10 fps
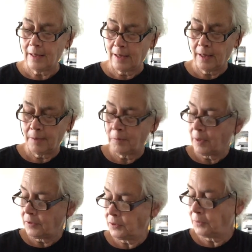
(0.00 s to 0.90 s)
and I
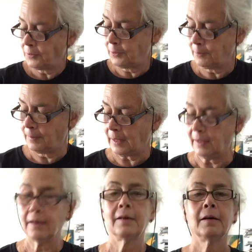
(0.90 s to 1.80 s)
want you to
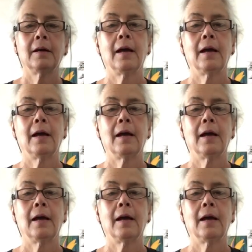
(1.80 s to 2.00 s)
make